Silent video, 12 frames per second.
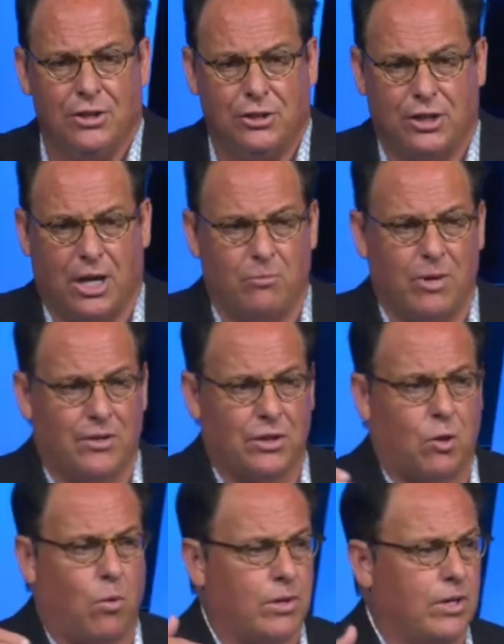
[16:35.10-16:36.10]
She'd come around the
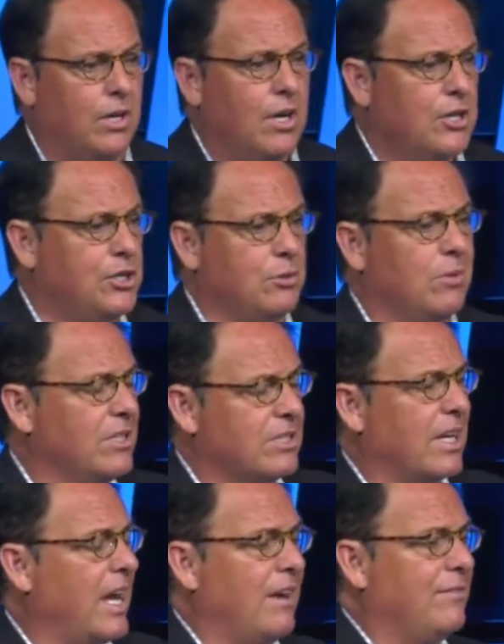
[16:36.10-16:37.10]
corner. She wouldn't
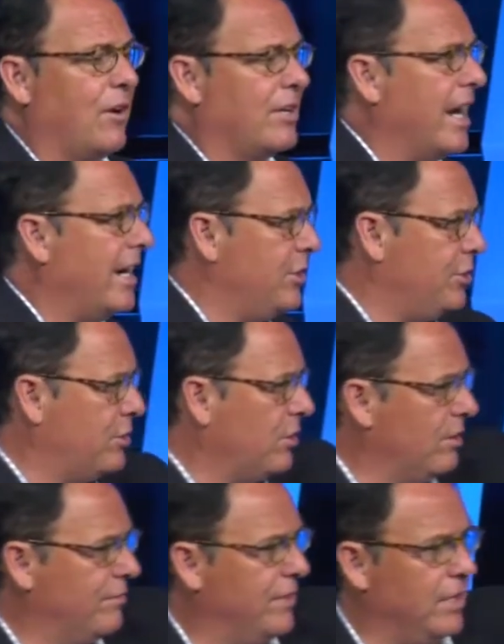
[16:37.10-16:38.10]
say how far, Daddy. She saw
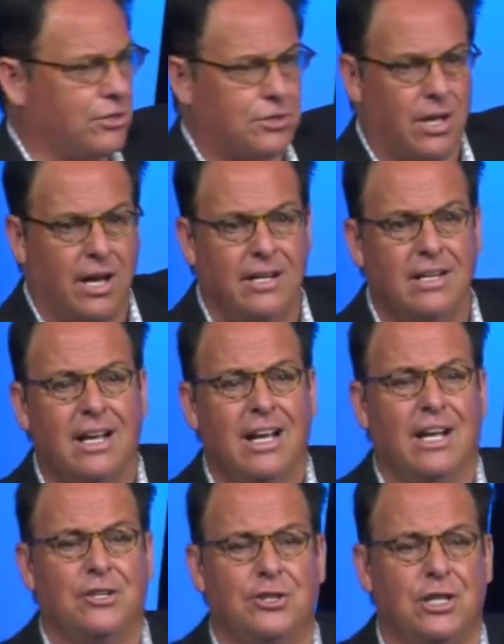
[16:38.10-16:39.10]
the finish line,
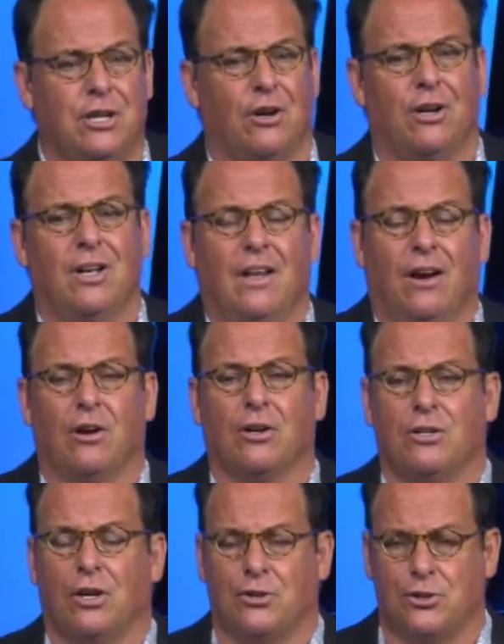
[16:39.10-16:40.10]
and she her her
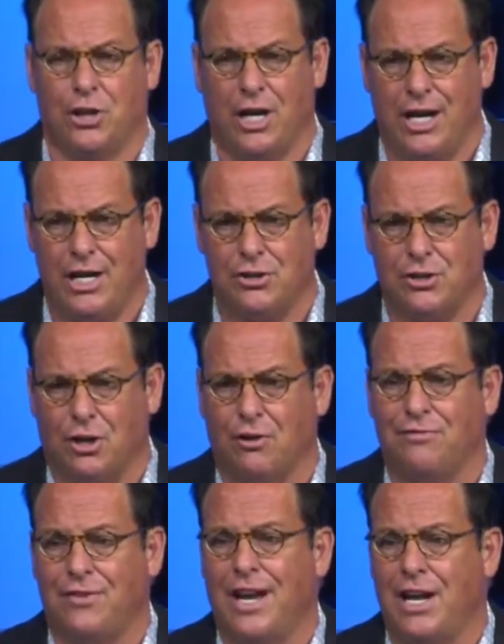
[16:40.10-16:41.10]
her change in her
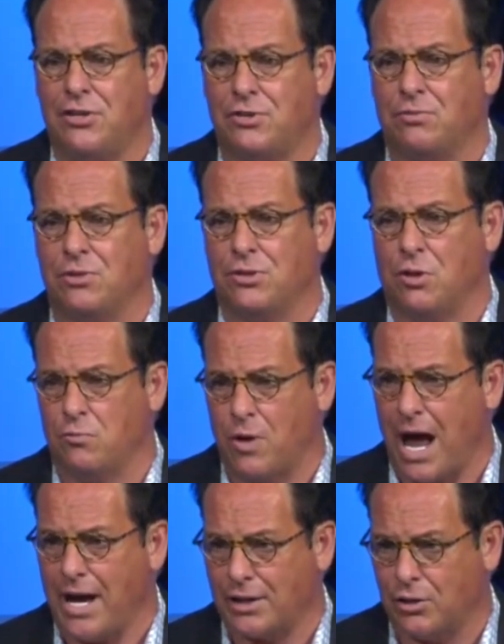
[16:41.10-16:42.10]
face was so
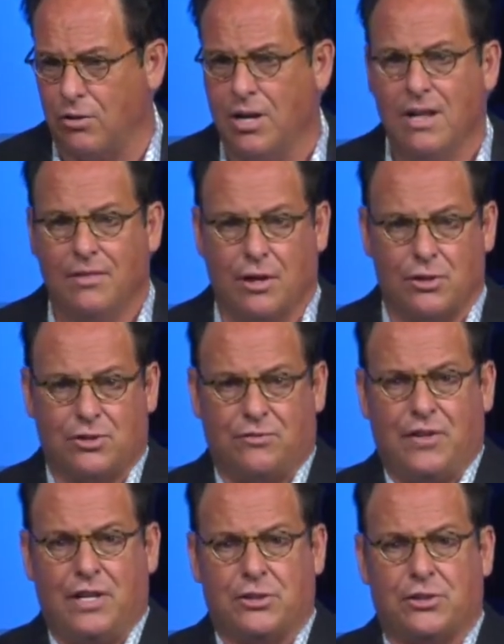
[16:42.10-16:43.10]
radical. There's the
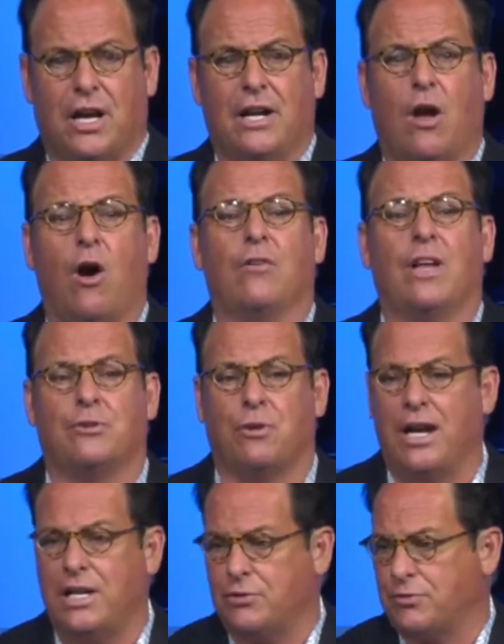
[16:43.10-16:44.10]
finish line. All that
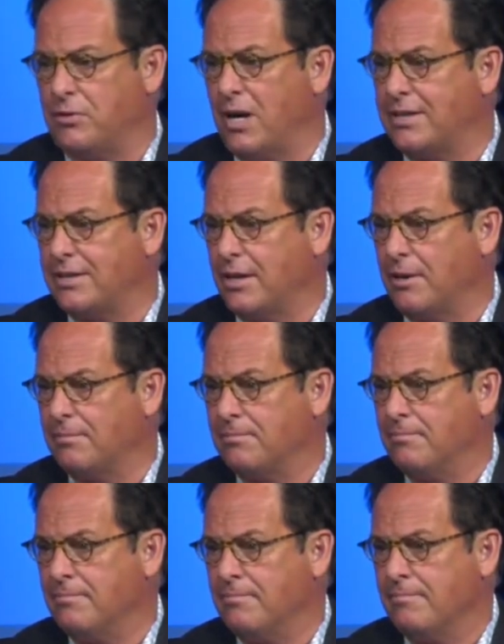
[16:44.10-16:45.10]
training's for right there.
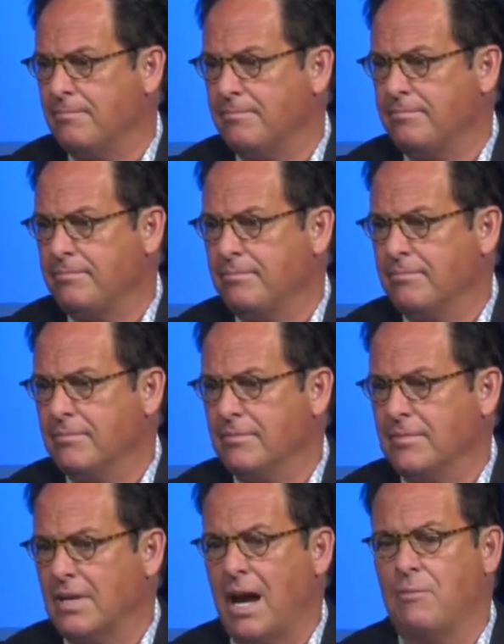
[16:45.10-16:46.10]

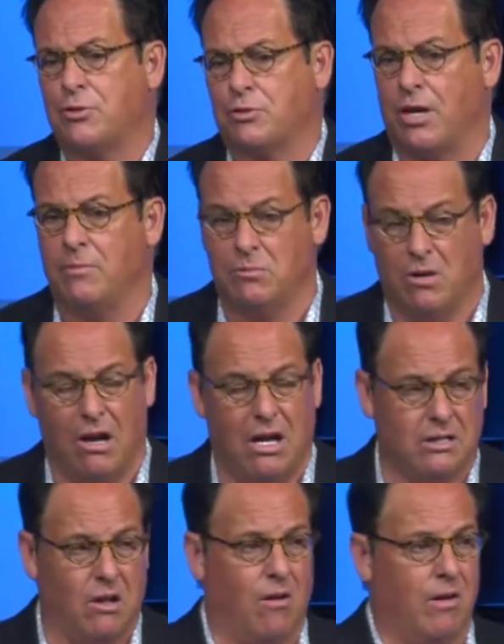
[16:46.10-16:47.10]
I'm screaming,
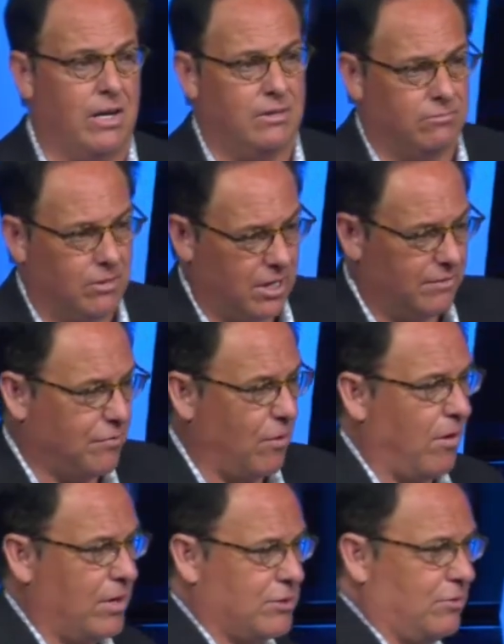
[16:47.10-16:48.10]
"Run, Lauren! Run,
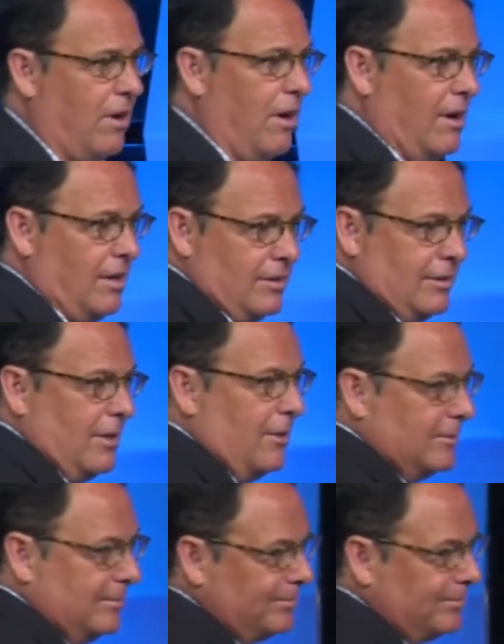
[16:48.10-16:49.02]
Forrest! Run!" You know.